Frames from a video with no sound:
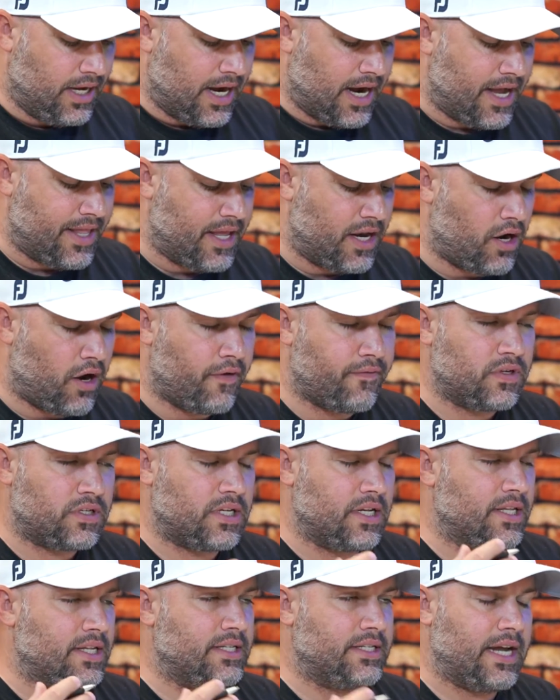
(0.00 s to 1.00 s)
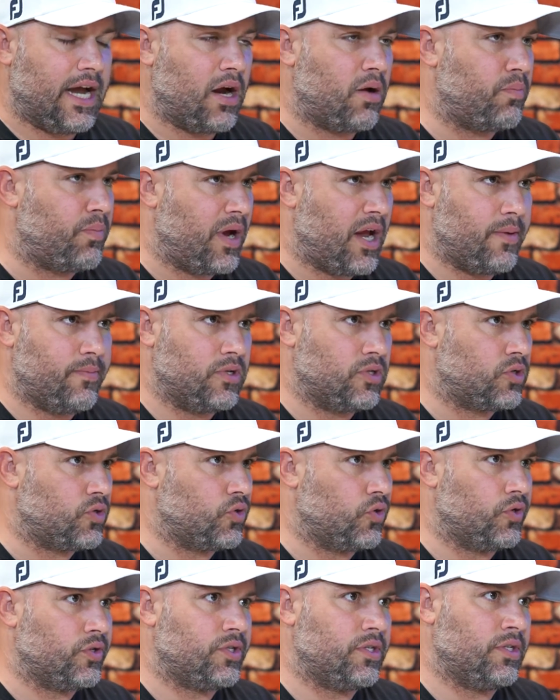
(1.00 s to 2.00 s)
And then obviously the down payment
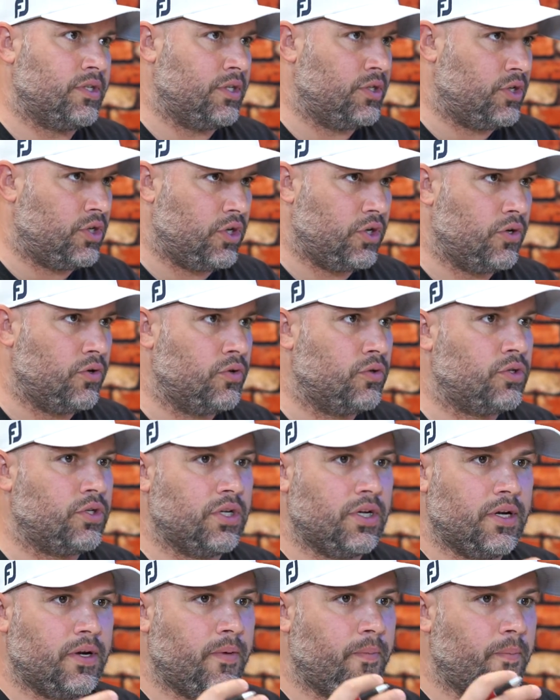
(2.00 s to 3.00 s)
sources is huge.